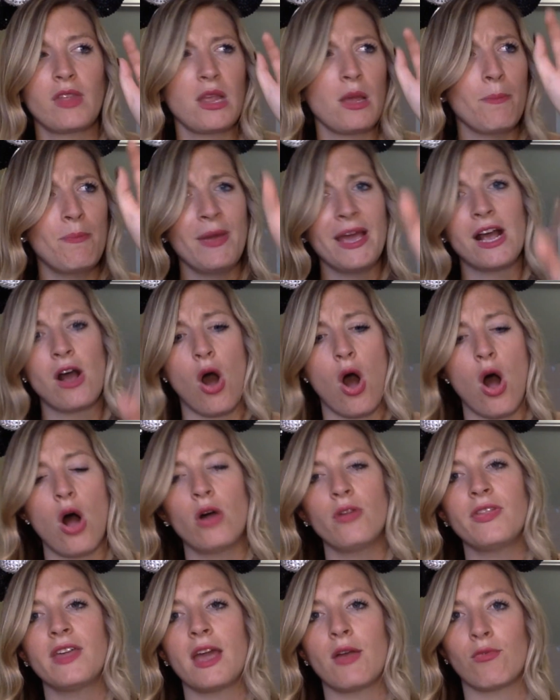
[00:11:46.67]
pick
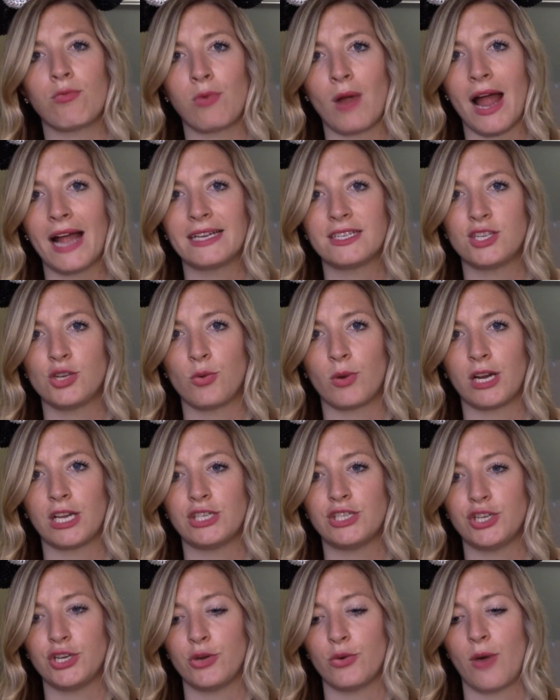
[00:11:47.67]
all the rides you want
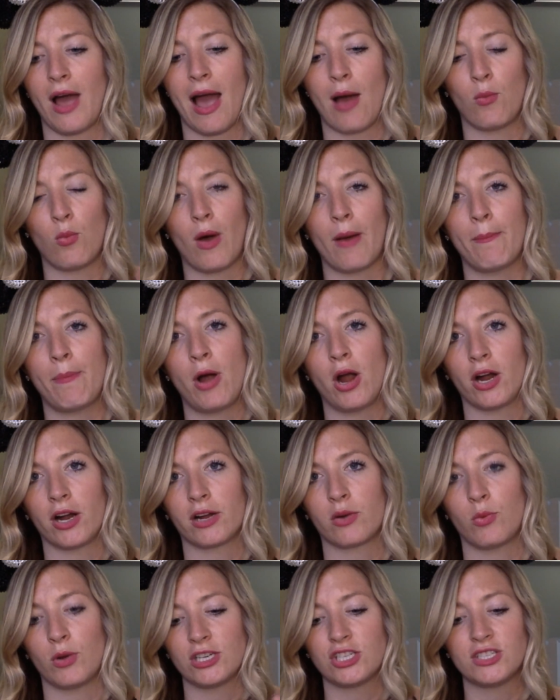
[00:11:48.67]
to do at what
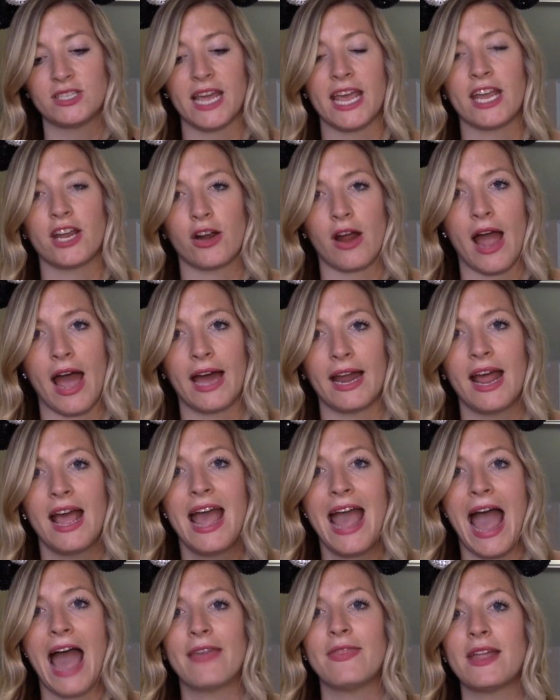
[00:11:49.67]
park, which day you're at,
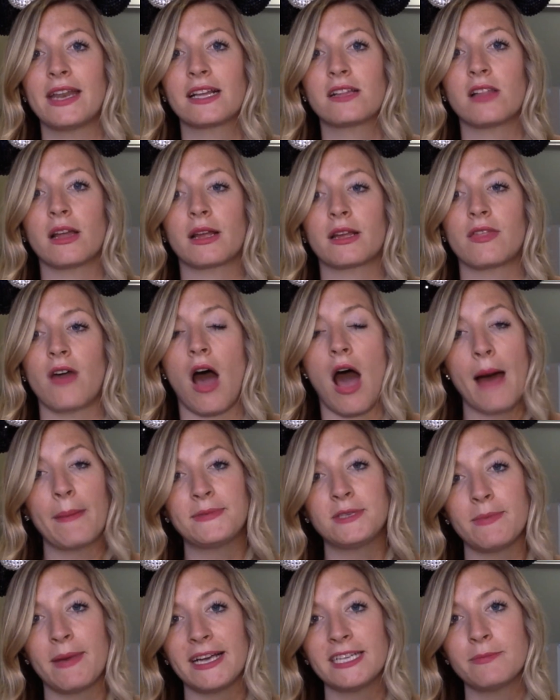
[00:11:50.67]
and then click the
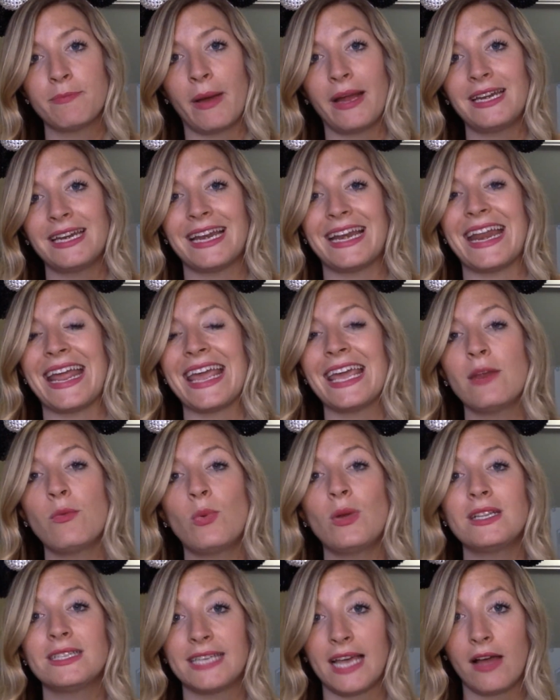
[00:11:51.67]
optimize button, and it
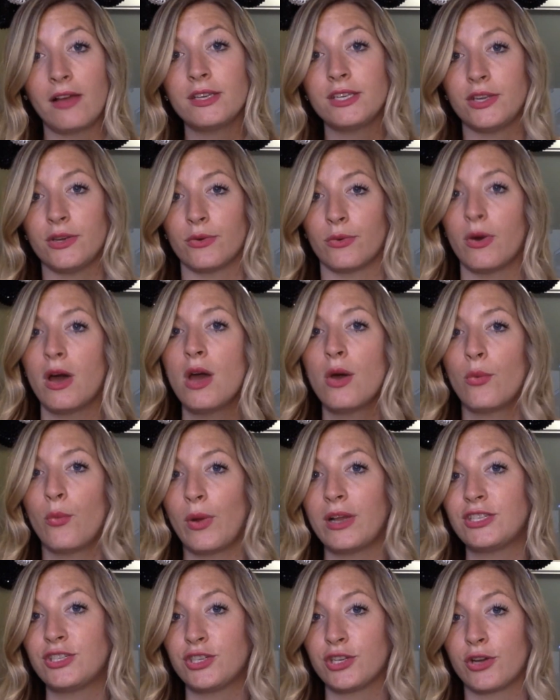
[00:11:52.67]
will tell you
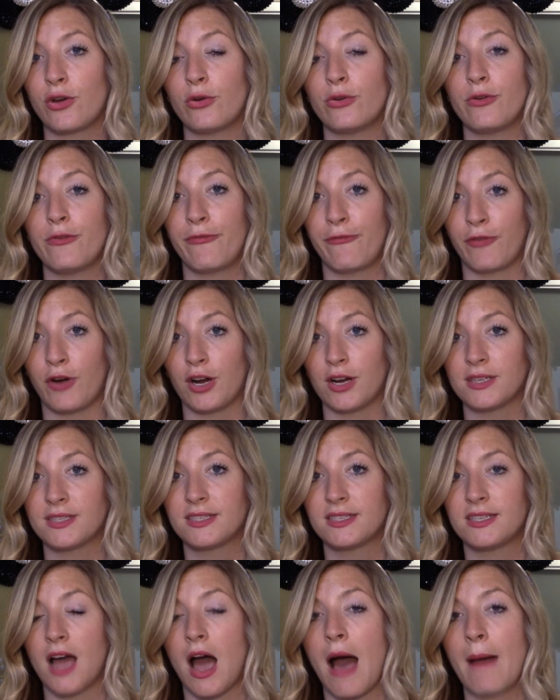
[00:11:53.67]
which to go to first
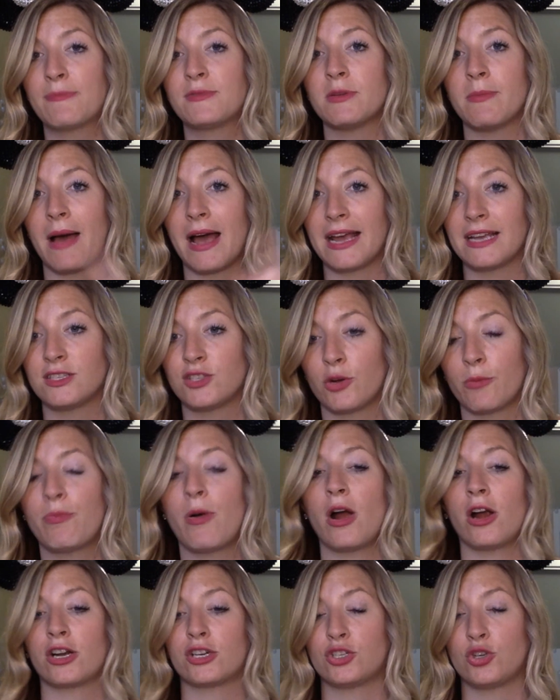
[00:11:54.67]
to optimize your
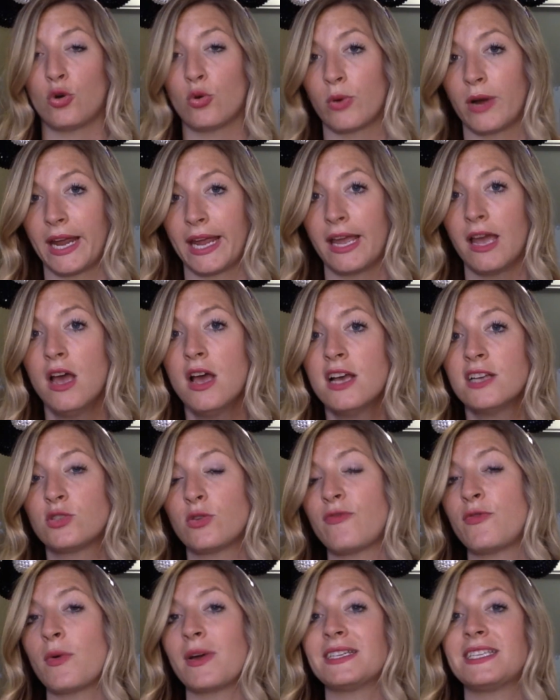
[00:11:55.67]
park touring. So
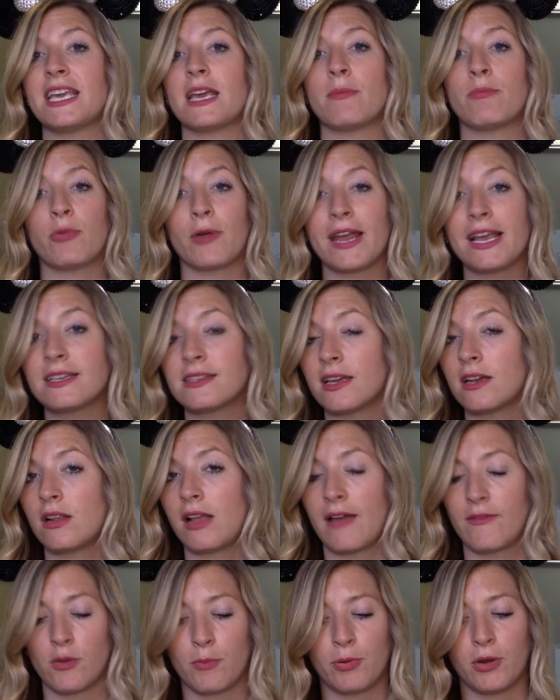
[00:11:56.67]
if you want to take breaks, it'll
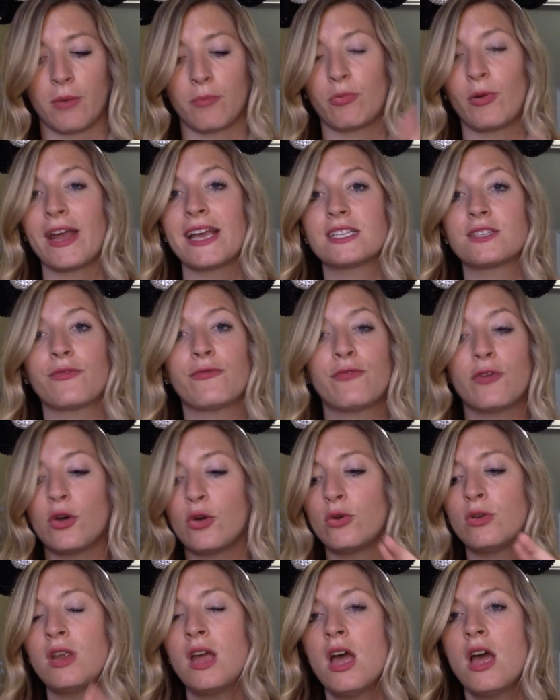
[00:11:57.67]
have you put in breaks,
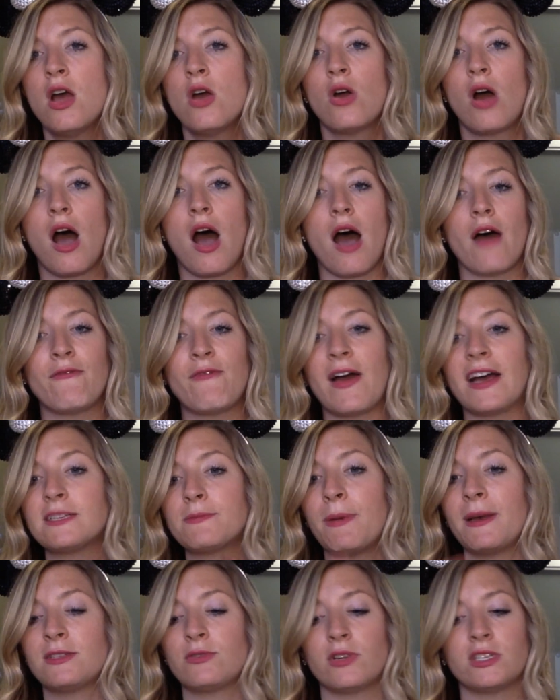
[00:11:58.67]
food, fast
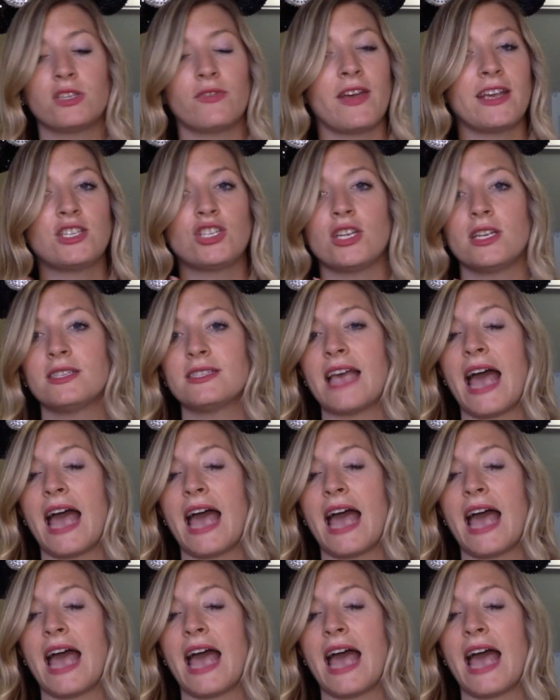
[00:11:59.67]
pass reservations,